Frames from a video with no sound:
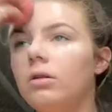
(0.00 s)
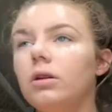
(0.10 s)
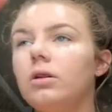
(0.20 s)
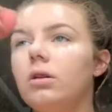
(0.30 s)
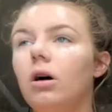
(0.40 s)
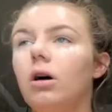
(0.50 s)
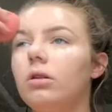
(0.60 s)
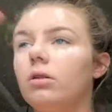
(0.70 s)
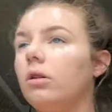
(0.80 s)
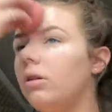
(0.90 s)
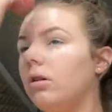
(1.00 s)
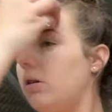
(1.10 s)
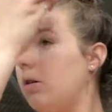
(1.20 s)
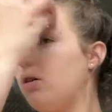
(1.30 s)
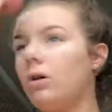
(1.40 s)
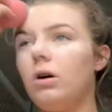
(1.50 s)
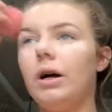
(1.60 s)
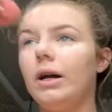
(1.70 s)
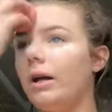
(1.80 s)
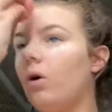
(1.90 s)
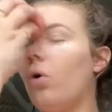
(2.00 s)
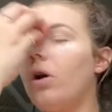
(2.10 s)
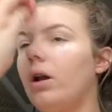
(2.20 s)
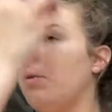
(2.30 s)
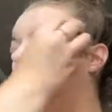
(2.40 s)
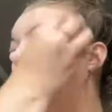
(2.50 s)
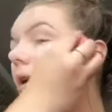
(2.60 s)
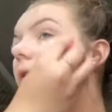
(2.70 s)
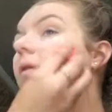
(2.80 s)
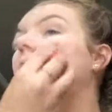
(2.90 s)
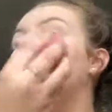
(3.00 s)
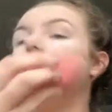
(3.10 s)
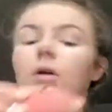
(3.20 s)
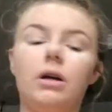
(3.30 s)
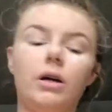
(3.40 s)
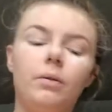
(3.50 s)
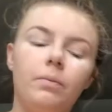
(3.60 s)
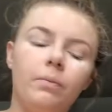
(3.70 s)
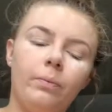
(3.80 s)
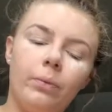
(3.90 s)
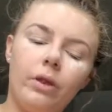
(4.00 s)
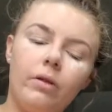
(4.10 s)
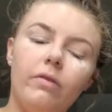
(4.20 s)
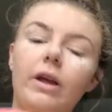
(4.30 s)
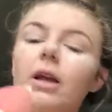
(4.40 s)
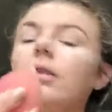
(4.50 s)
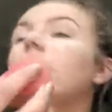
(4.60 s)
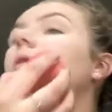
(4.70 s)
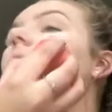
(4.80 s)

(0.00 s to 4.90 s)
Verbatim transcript: just on quite oily parts of my face,